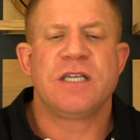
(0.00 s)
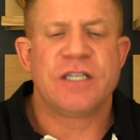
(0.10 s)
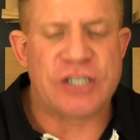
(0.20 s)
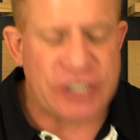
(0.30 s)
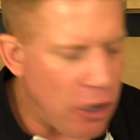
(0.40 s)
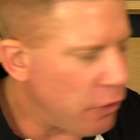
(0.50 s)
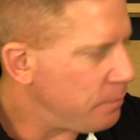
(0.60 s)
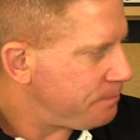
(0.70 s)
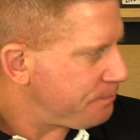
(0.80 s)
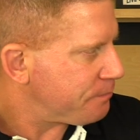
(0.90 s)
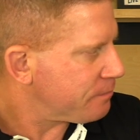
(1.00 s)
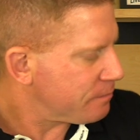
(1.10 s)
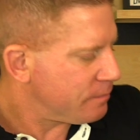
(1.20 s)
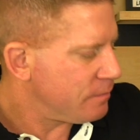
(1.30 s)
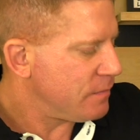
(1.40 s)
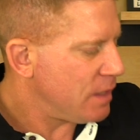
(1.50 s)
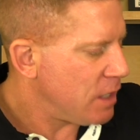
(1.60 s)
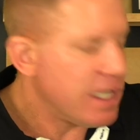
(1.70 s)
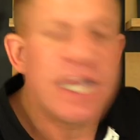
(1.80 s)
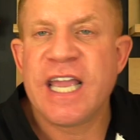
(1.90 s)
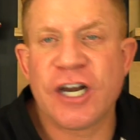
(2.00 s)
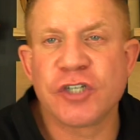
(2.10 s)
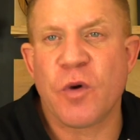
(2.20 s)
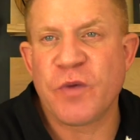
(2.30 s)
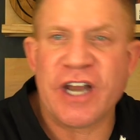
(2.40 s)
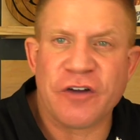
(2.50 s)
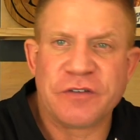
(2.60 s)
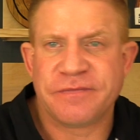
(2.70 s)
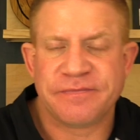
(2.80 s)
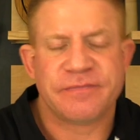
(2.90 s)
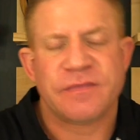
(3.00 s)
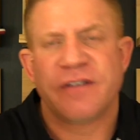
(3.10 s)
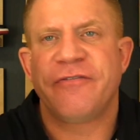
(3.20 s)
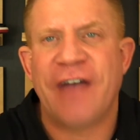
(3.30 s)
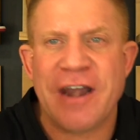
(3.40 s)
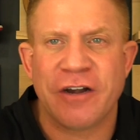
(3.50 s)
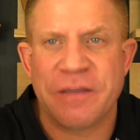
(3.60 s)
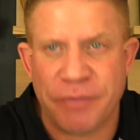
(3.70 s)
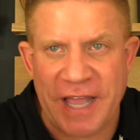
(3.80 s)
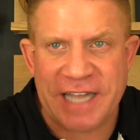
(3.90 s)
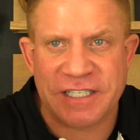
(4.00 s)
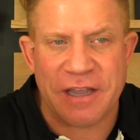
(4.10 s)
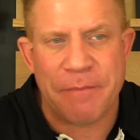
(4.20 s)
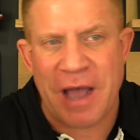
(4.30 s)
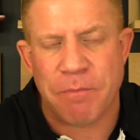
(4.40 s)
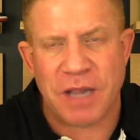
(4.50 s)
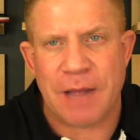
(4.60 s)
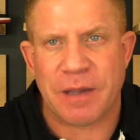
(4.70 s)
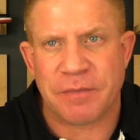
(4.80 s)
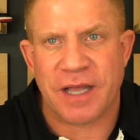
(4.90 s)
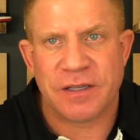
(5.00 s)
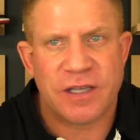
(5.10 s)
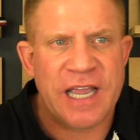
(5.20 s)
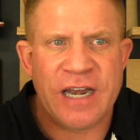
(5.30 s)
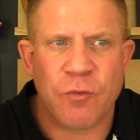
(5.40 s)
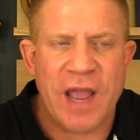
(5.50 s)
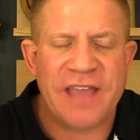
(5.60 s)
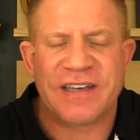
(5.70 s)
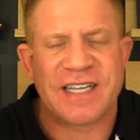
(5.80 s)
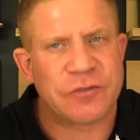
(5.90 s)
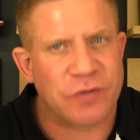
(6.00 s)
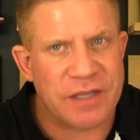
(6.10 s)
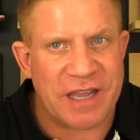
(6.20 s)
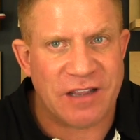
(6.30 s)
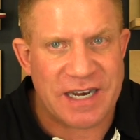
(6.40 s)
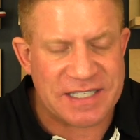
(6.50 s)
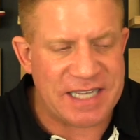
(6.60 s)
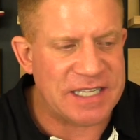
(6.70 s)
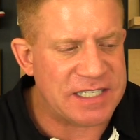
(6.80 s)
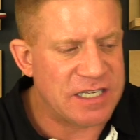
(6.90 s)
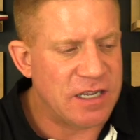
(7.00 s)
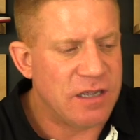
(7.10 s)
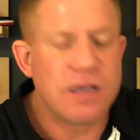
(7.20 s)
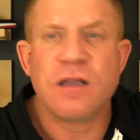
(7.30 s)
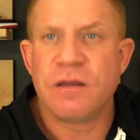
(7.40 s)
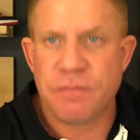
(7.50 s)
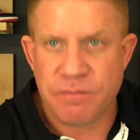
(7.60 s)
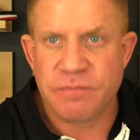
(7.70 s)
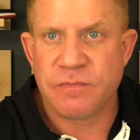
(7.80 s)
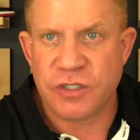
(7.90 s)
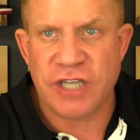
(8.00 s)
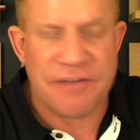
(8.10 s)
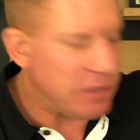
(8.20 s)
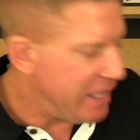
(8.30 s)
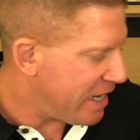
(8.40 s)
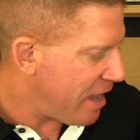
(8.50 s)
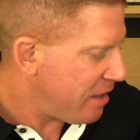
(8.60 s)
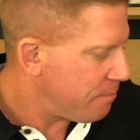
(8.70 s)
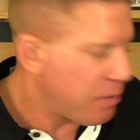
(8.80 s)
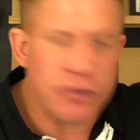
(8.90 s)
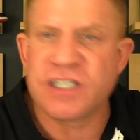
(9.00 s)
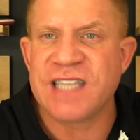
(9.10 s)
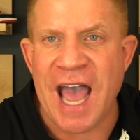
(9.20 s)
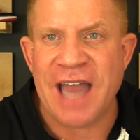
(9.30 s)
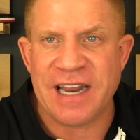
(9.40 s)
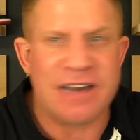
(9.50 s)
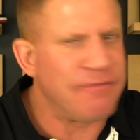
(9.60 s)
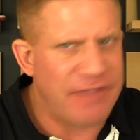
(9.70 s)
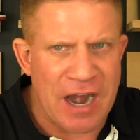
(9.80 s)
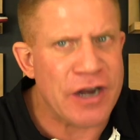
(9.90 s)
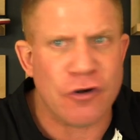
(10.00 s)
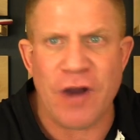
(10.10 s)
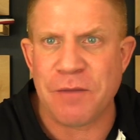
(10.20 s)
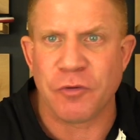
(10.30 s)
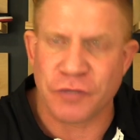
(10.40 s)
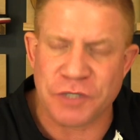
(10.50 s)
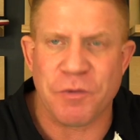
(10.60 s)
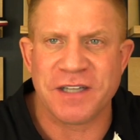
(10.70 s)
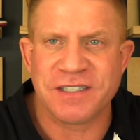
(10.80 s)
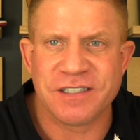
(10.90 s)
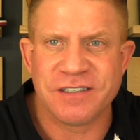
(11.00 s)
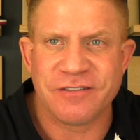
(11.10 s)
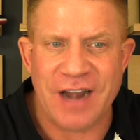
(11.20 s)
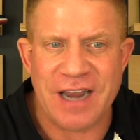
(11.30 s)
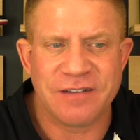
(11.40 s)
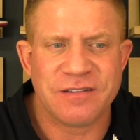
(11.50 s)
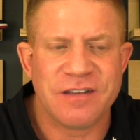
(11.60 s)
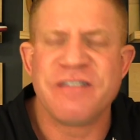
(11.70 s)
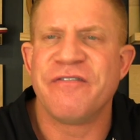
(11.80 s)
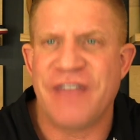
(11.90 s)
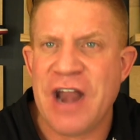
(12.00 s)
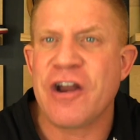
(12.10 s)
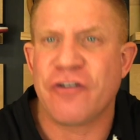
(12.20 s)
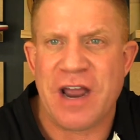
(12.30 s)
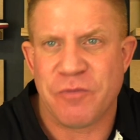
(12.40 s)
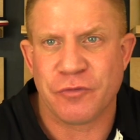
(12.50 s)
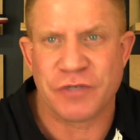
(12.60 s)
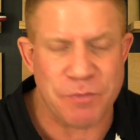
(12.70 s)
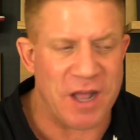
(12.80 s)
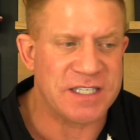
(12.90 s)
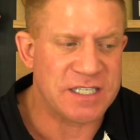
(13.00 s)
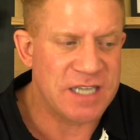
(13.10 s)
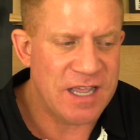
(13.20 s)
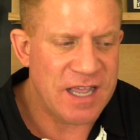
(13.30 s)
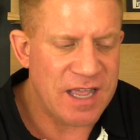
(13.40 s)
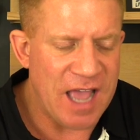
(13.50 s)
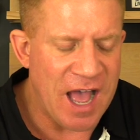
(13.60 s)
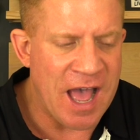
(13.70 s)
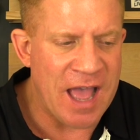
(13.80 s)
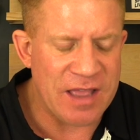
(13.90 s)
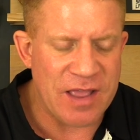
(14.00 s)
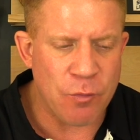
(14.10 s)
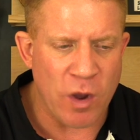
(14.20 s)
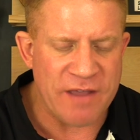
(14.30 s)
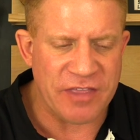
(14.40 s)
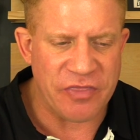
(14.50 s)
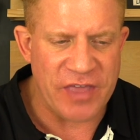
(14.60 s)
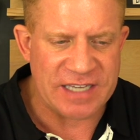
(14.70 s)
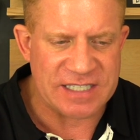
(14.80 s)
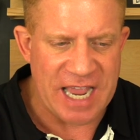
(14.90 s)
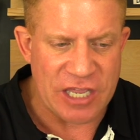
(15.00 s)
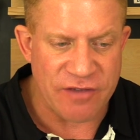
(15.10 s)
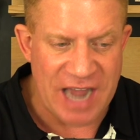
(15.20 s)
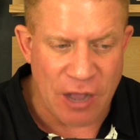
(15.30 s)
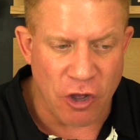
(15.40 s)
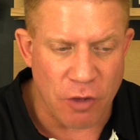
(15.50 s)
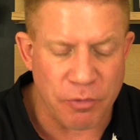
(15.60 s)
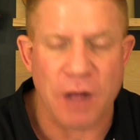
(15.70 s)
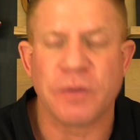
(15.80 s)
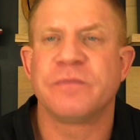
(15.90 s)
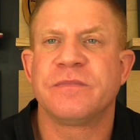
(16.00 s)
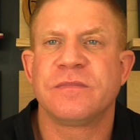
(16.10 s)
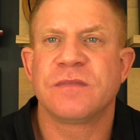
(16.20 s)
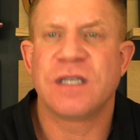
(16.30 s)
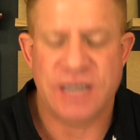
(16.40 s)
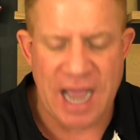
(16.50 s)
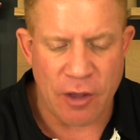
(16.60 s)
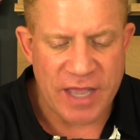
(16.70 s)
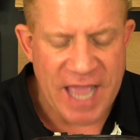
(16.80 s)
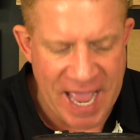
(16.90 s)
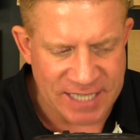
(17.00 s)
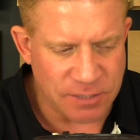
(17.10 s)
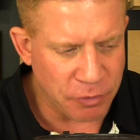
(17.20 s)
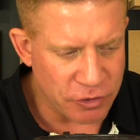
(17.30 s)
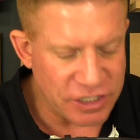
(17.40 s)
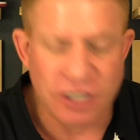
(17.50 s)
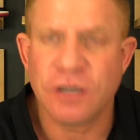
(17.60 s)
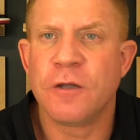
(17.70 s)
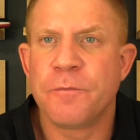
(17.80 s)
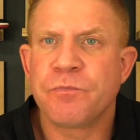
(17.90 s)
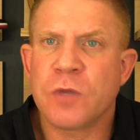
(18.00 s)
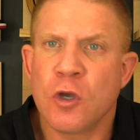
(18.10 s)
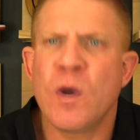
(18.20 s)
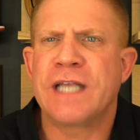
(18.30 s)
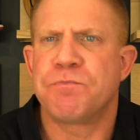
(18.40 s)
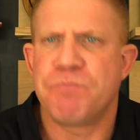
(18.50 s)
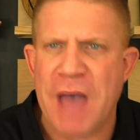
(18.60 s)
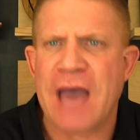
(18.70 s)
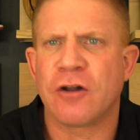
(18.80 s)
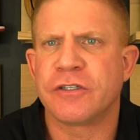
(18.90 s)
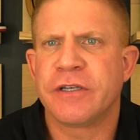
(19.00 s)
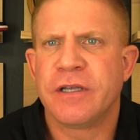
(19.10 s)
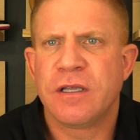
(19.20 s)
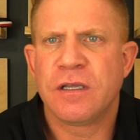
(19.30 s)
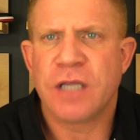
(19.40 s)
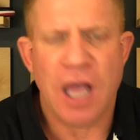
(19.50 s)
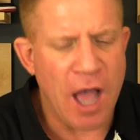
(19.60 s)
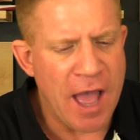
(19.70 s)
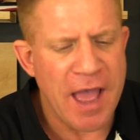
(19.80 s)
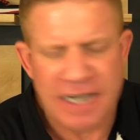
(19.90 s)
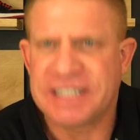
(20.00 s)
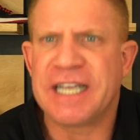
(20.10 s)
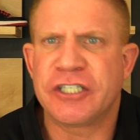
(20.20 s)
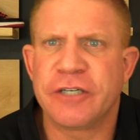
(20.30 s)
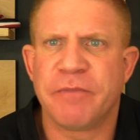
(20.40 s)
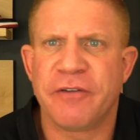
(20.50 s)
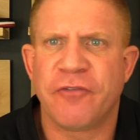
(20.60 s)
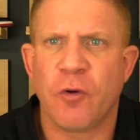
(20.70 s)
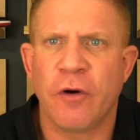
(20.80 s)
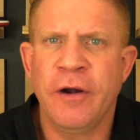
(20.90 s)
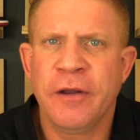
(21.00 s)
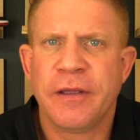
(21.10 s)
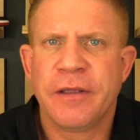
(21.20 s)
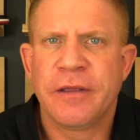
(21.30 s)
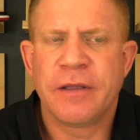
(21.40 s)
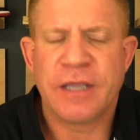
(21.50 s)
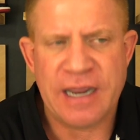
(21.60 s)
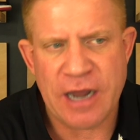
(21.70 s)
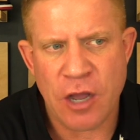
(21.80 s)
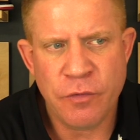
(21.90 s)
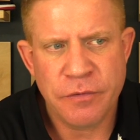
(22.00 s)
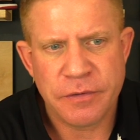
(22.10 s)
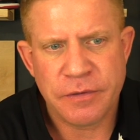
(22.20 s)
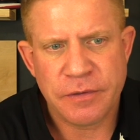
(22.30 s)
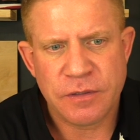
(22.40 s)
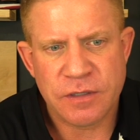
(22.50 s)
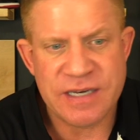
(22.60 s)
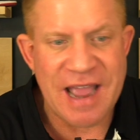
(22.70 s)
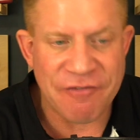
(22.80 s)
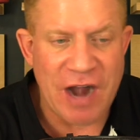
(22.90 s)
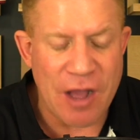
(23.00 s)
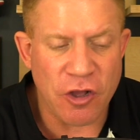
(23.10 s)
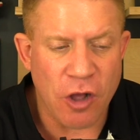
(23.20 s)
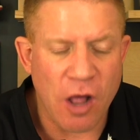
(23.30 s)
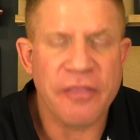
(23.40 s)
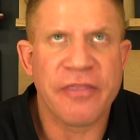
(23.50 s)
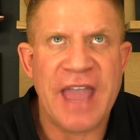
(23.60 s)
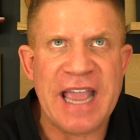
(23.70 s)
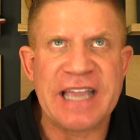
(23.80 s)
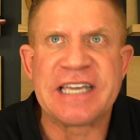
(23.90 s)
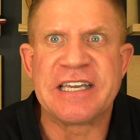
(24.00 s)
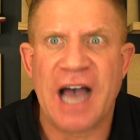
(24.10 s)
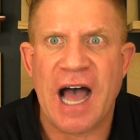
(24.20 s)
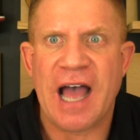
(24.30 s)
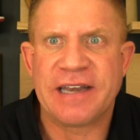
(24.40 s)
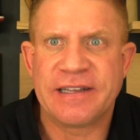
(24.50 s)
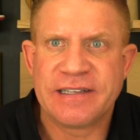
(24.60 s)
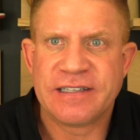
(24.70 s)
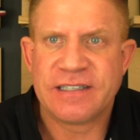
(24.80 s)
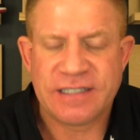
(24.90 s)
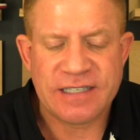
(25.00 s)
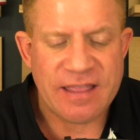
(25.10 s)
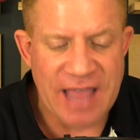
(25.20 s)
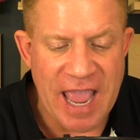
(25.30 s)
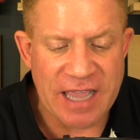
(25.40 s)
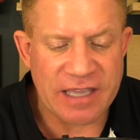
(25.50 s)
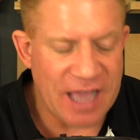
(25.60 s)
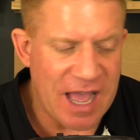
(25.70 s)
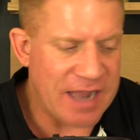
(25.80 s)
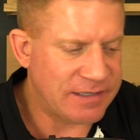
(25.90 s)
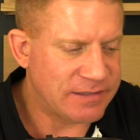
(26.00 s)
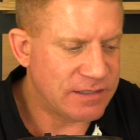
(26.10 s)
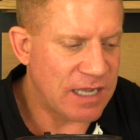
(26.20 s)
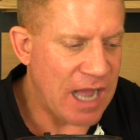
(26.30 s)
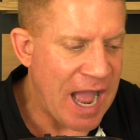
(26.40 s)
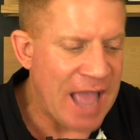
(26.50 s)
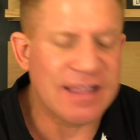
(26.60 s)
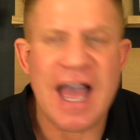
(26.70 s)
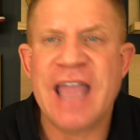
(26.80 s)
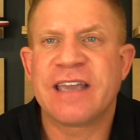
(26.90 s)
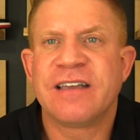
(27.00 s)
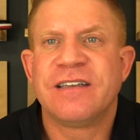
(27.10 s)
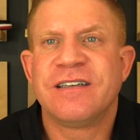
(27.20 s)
So, here's what we know. Fighter complains about blah, blah, blah in a way that doesn't really make a lot of sense. Jeff Molina posts that in very credible response, right? Very credible response. One of the things saying you have an alcohol problem. Now, as a person who has battled addiction before, you know, never alcohol. Thank God. Thank God. I like